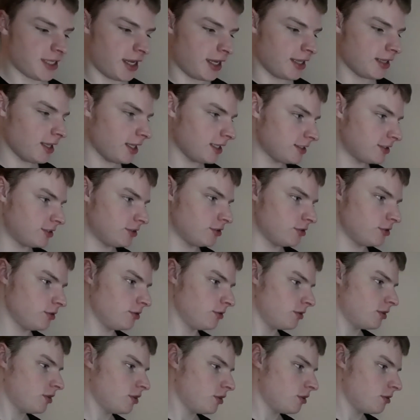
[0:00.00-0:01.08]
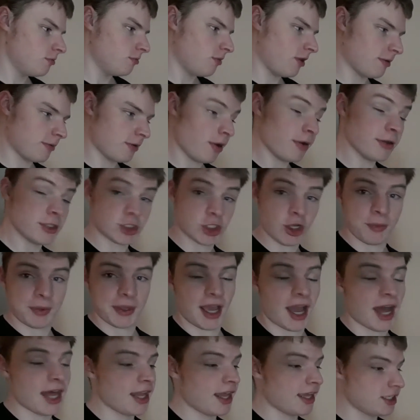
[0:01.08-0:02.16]
I like to, when I'm going shopping,
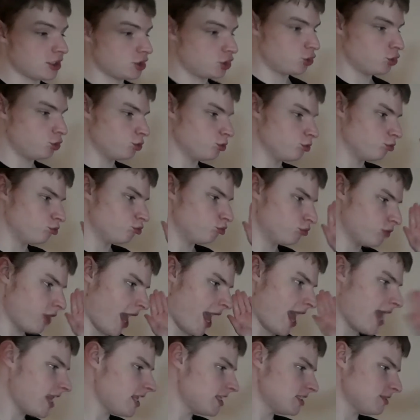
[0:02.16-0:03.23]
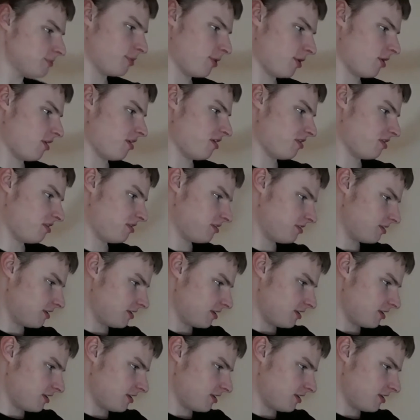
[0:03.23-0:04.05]
I like to head into Perth